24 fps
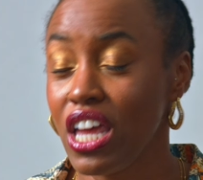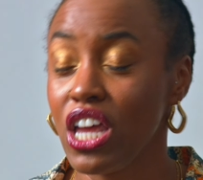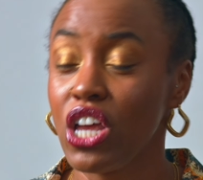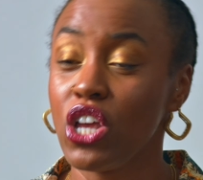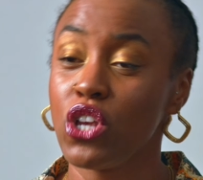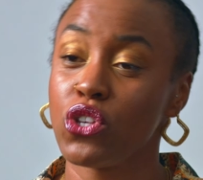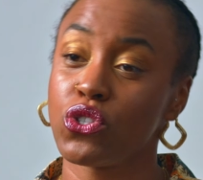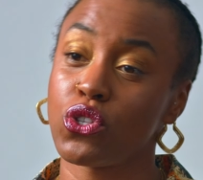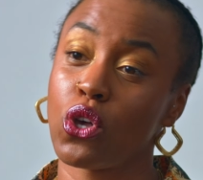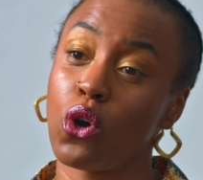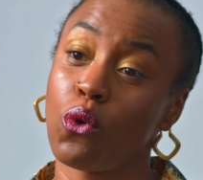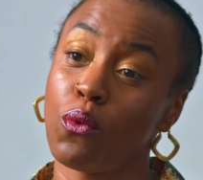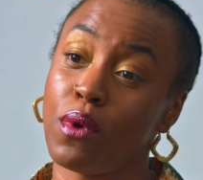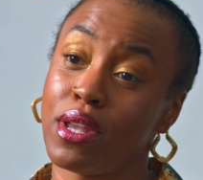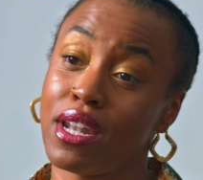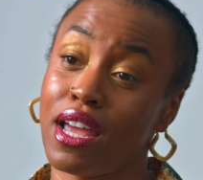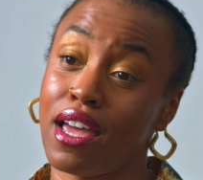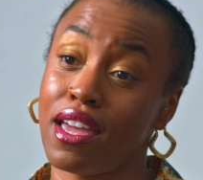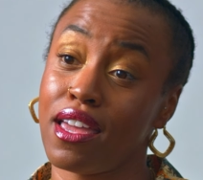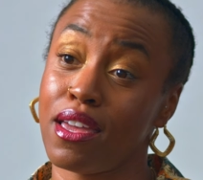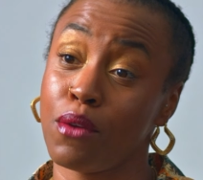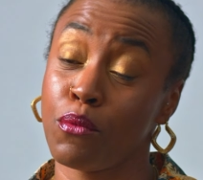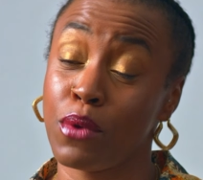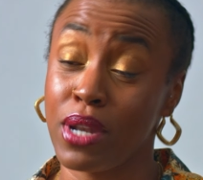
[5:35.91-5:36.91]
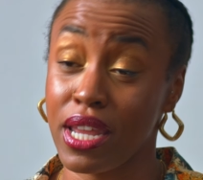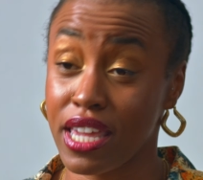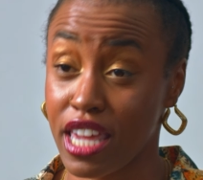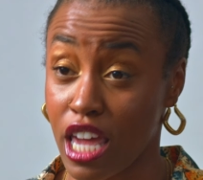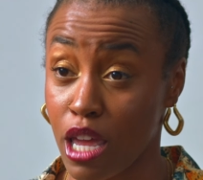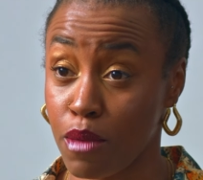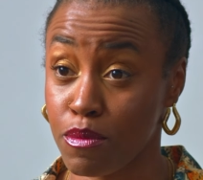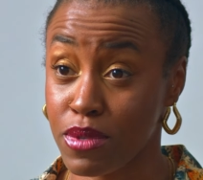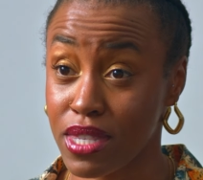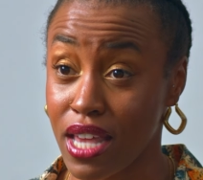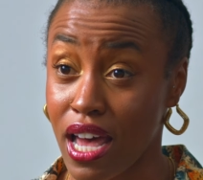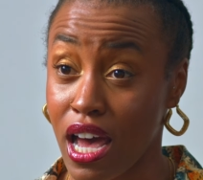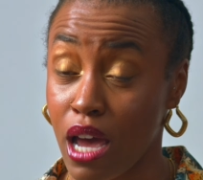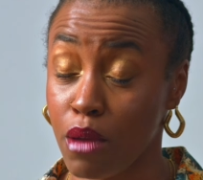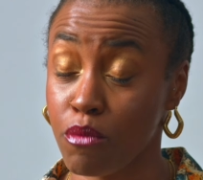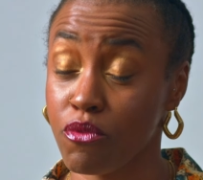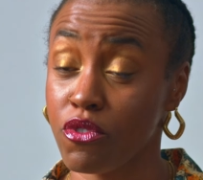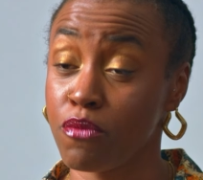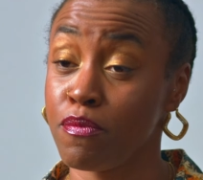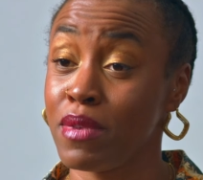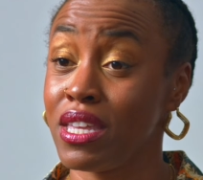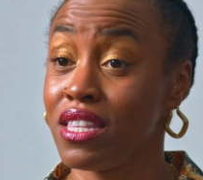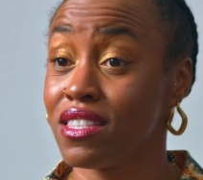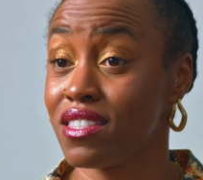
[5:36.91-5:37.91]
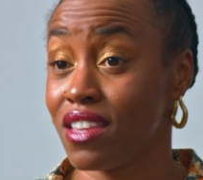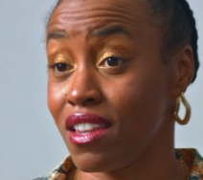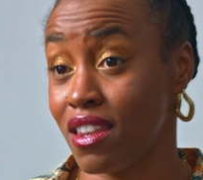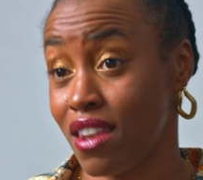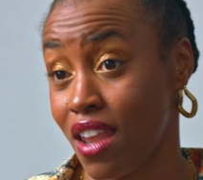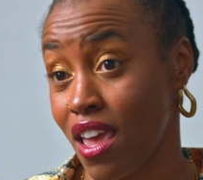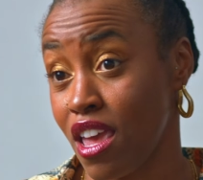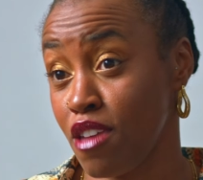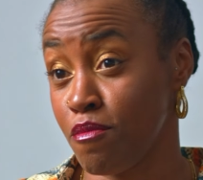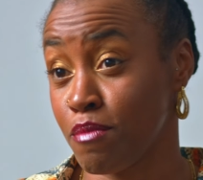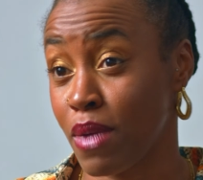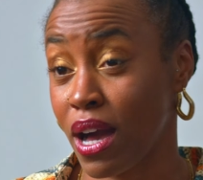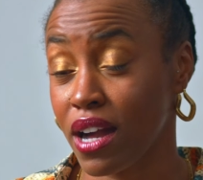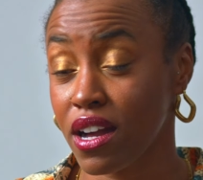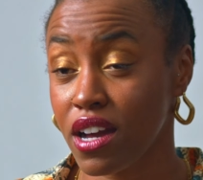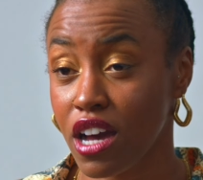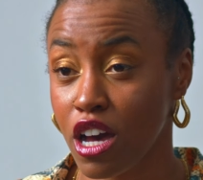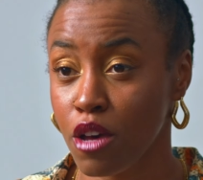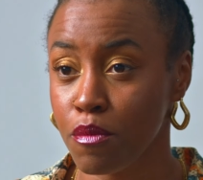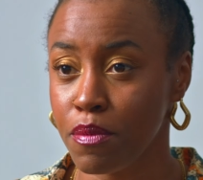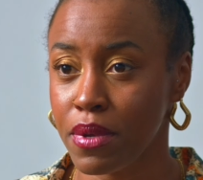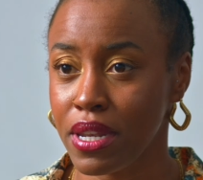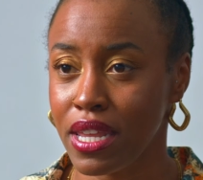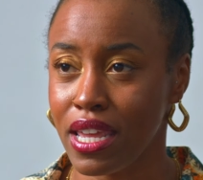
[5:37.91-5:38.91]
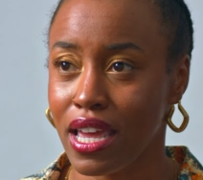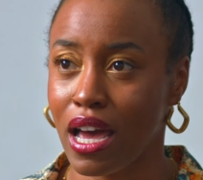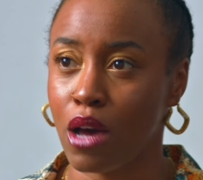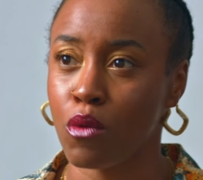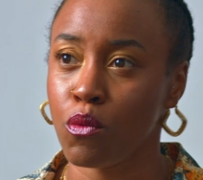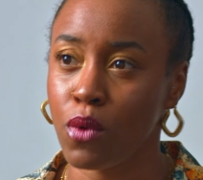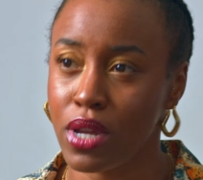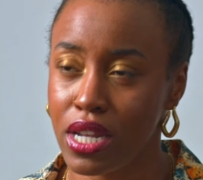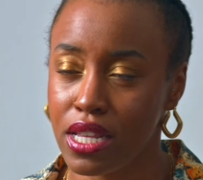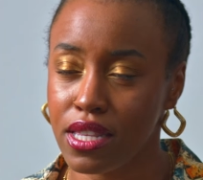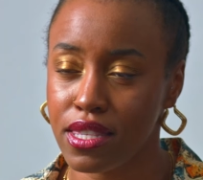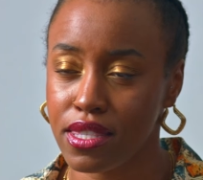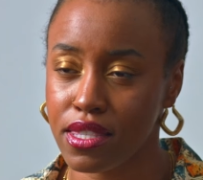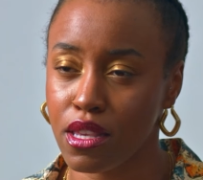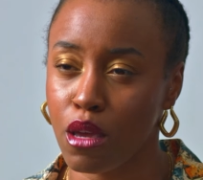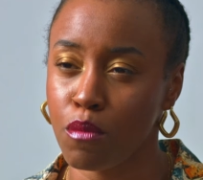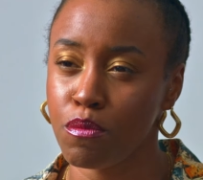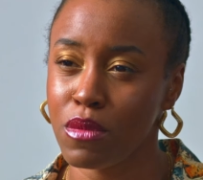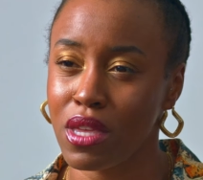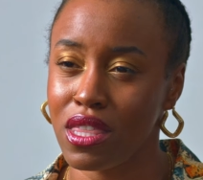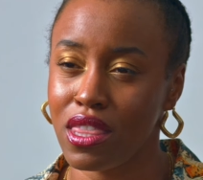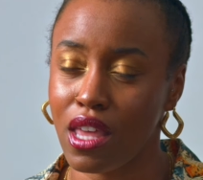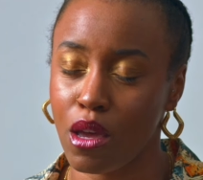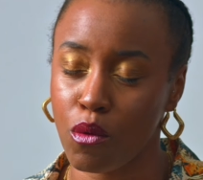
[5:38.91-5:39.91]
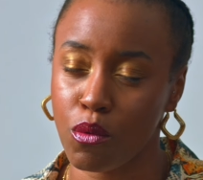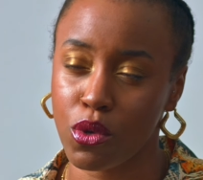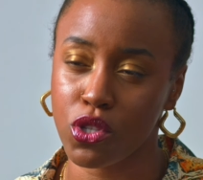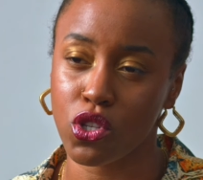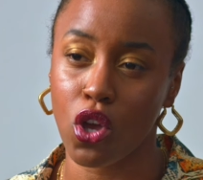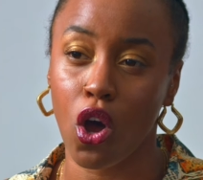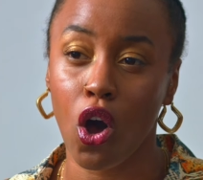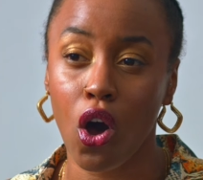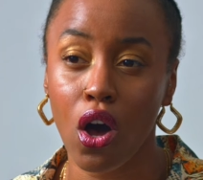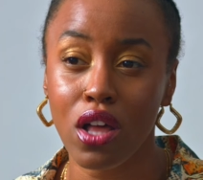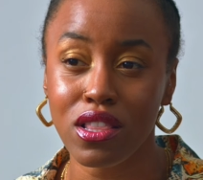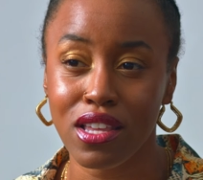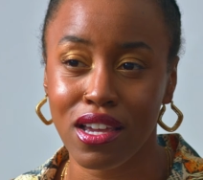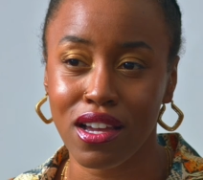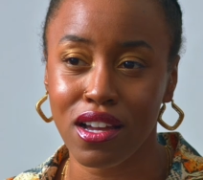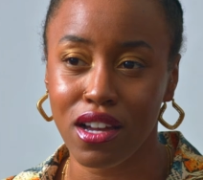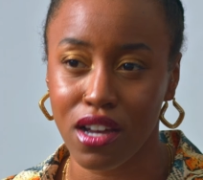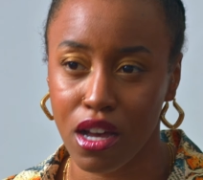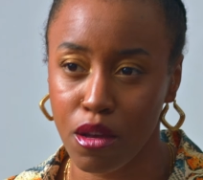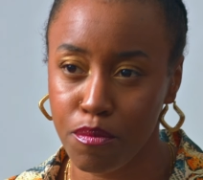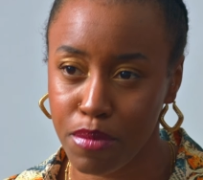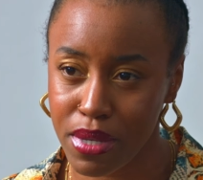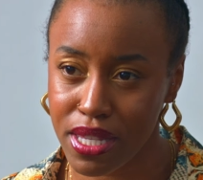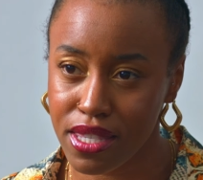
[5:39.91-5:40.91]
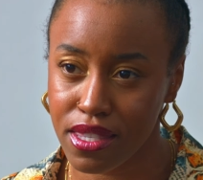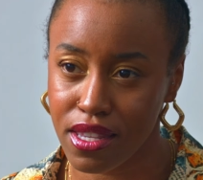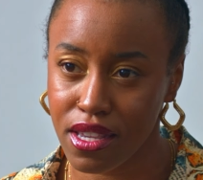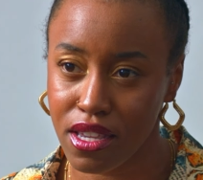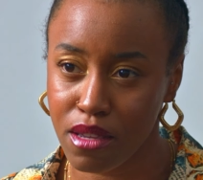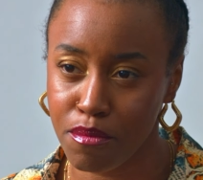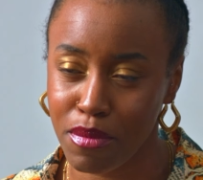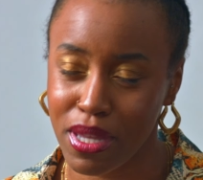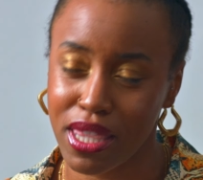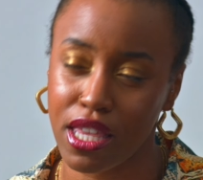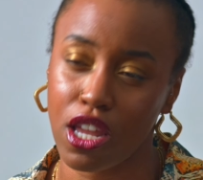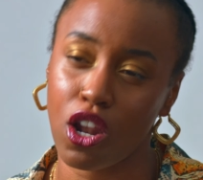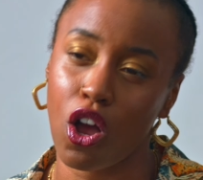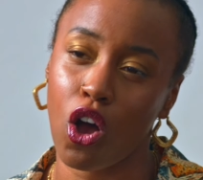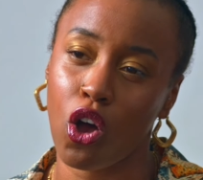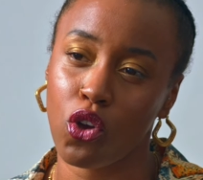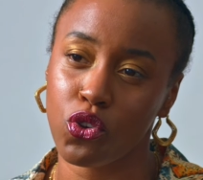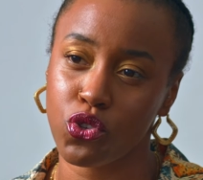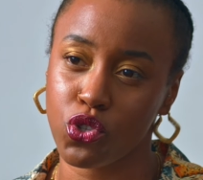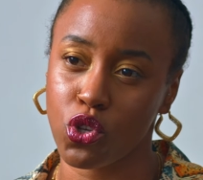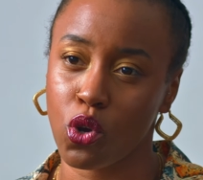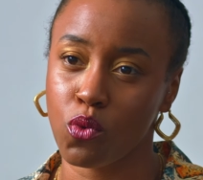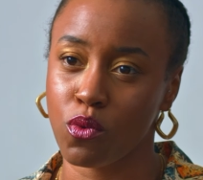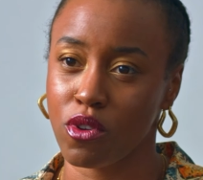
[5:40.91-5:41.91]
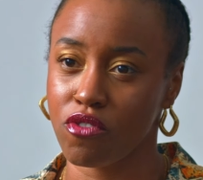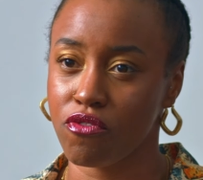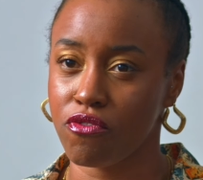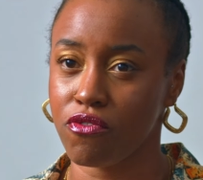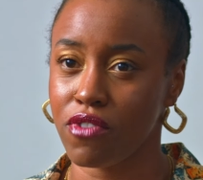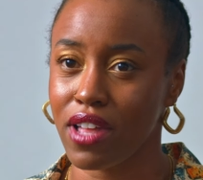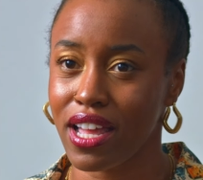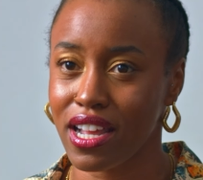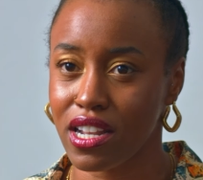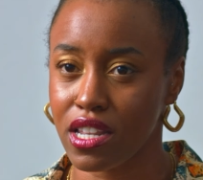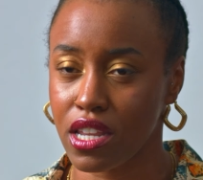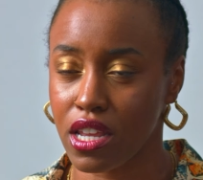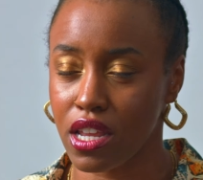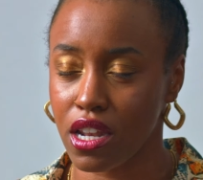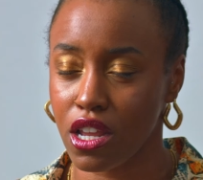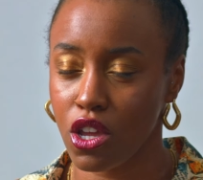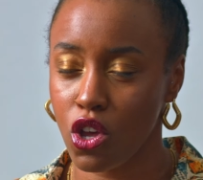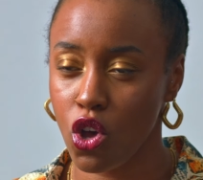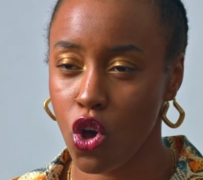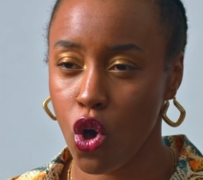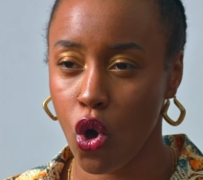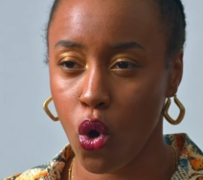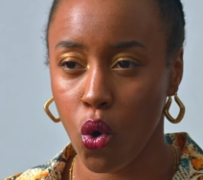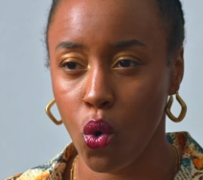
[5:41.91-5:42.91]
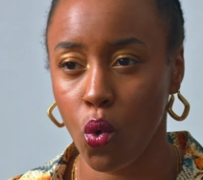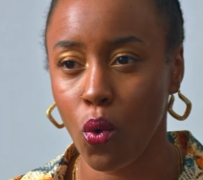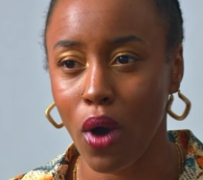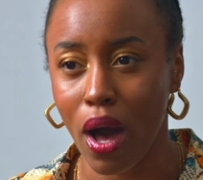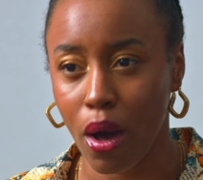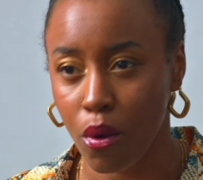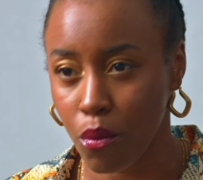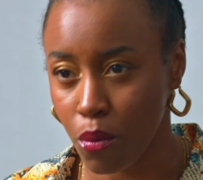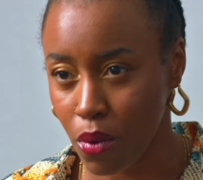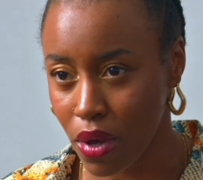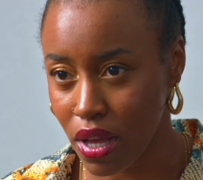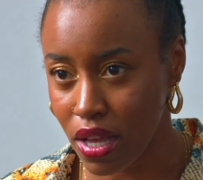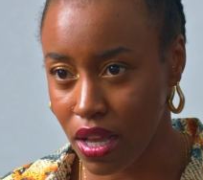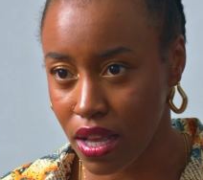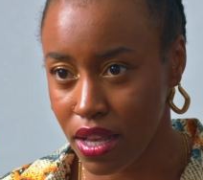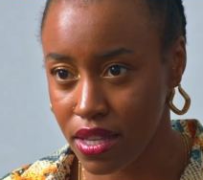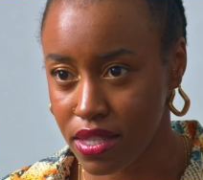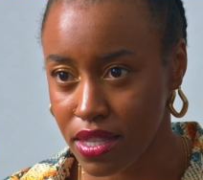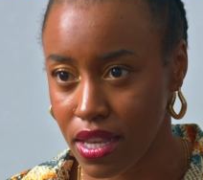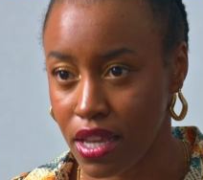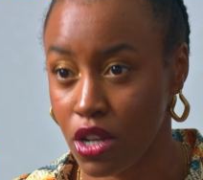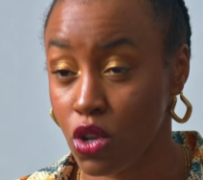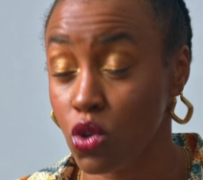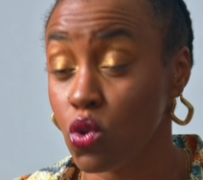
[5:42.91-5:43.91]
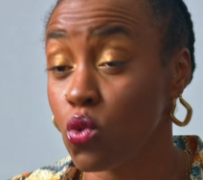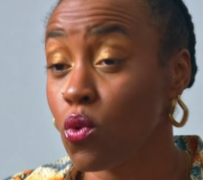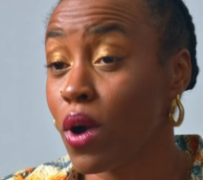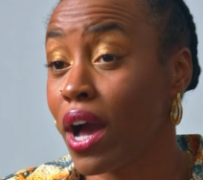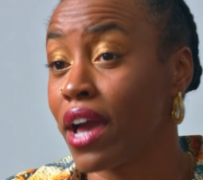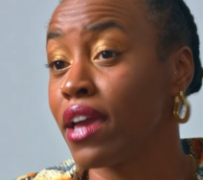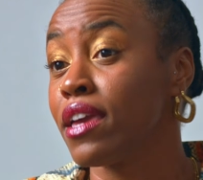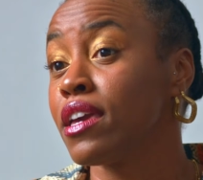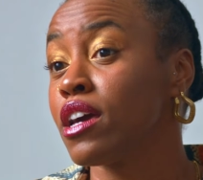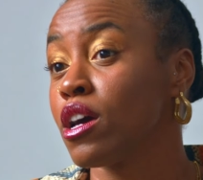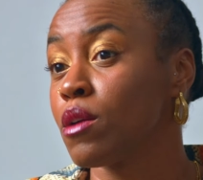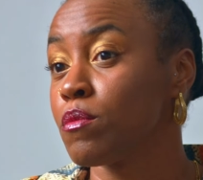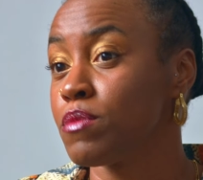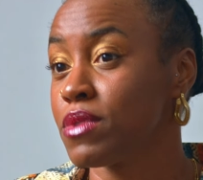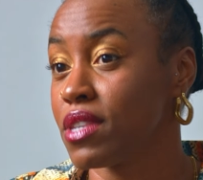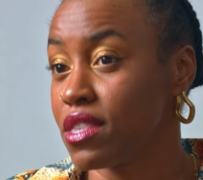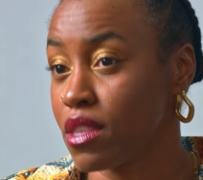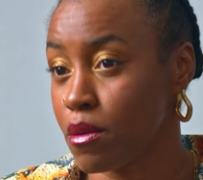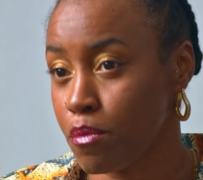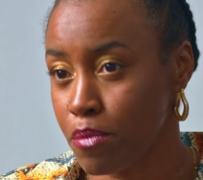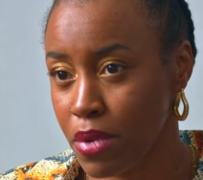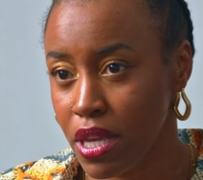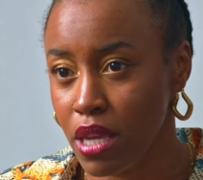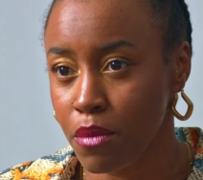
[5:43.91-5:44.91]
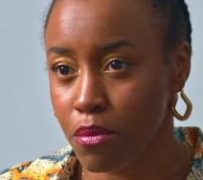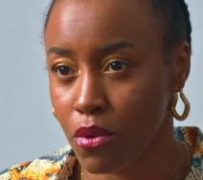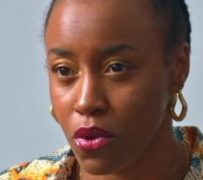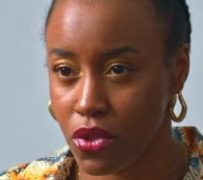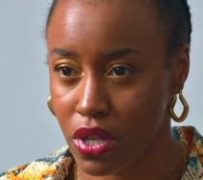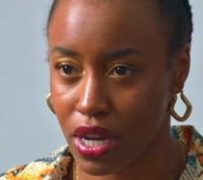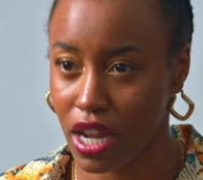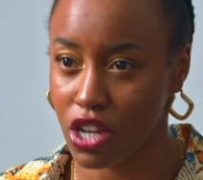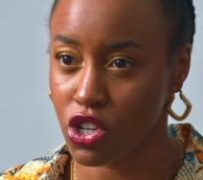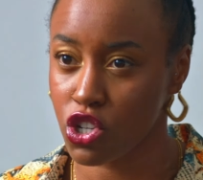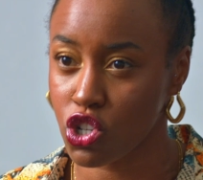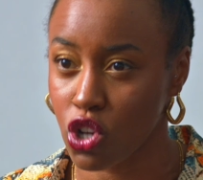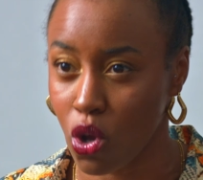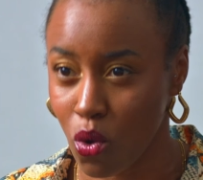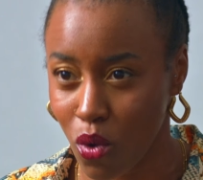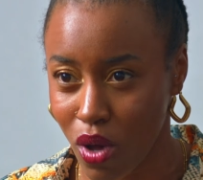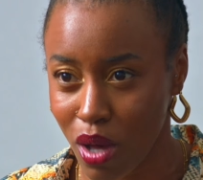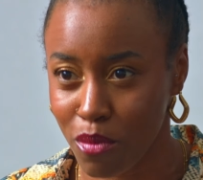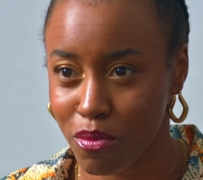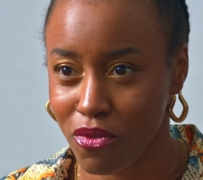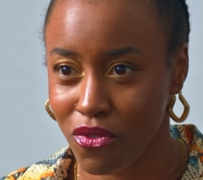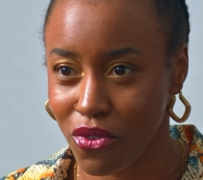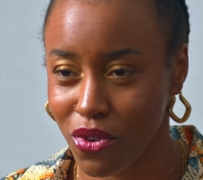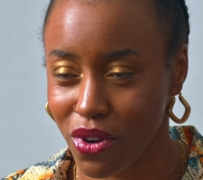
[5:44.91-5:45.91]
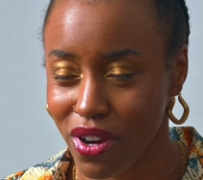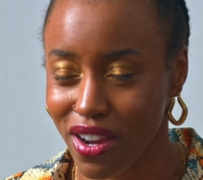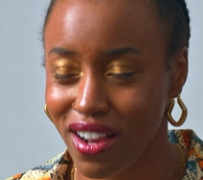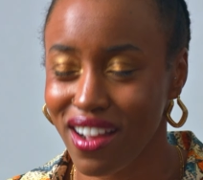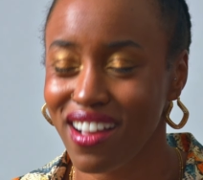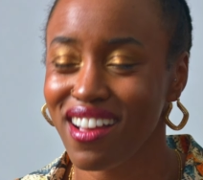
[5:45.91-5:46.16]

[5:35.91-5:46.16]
So when it came time for me to name my company, I wanted something that was all encompassing, but that also reflected who I was and who I am to the people that I show up for.